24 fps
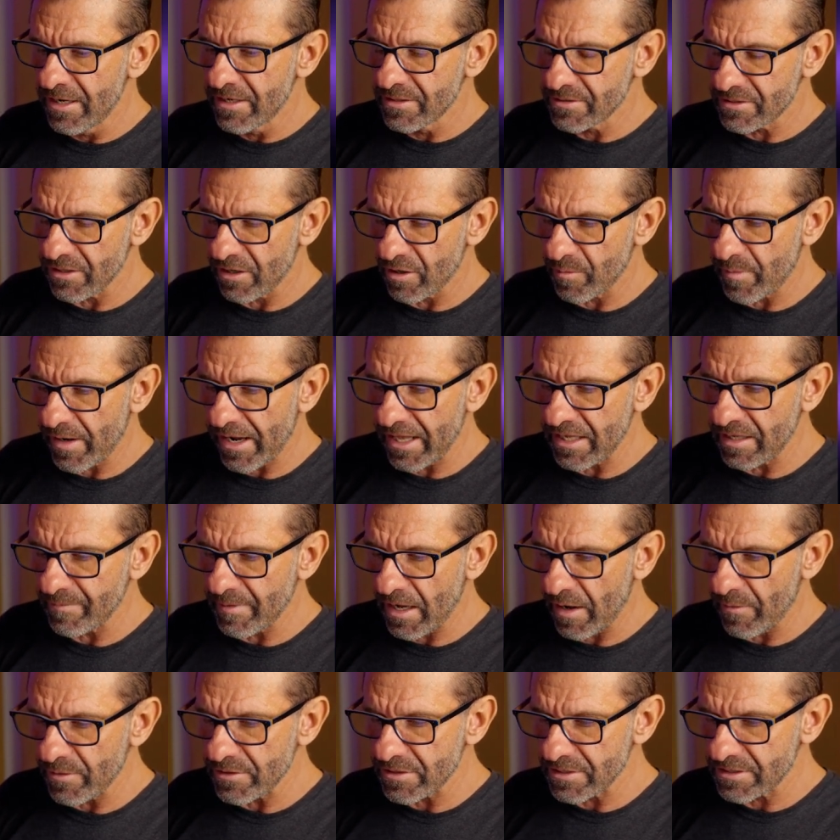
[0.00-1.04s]
So to buy them,
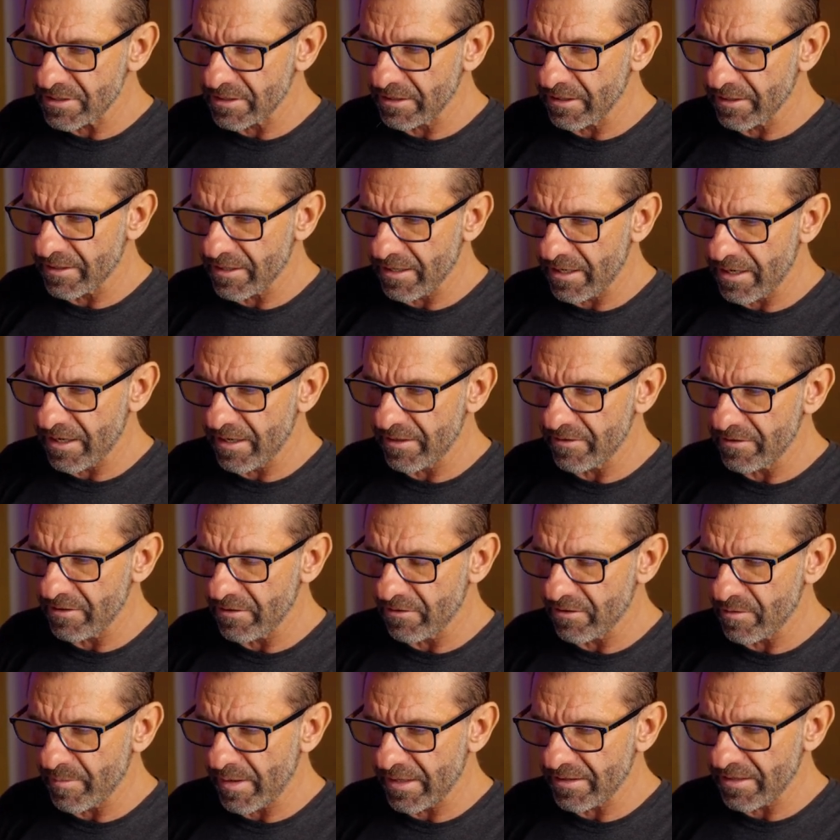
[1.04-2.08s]
I would just click on you
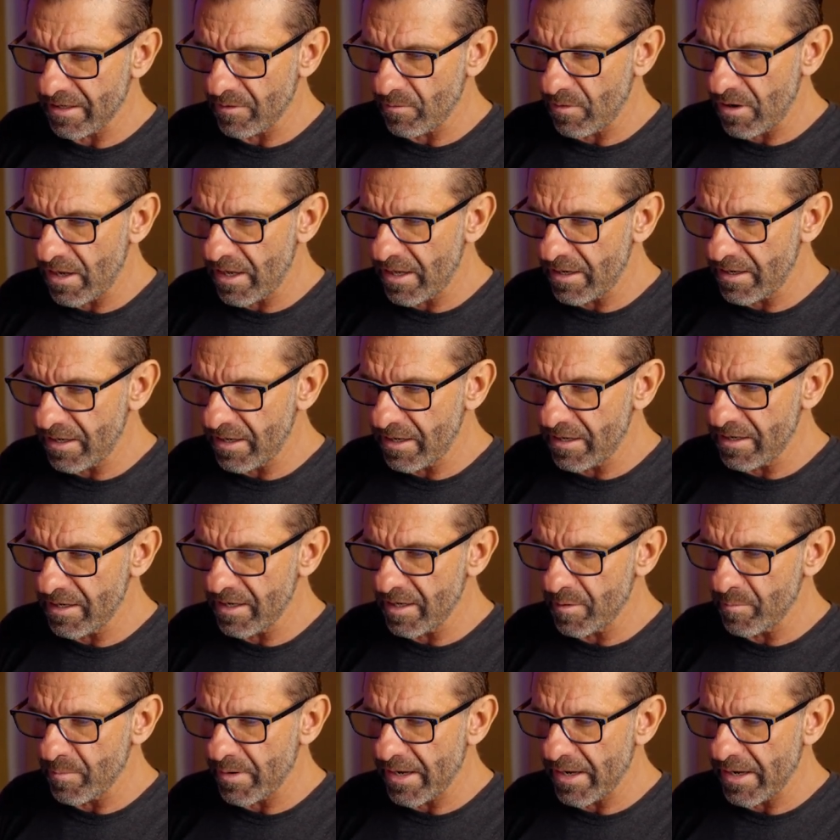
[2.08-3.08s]
know the amount that I want and hit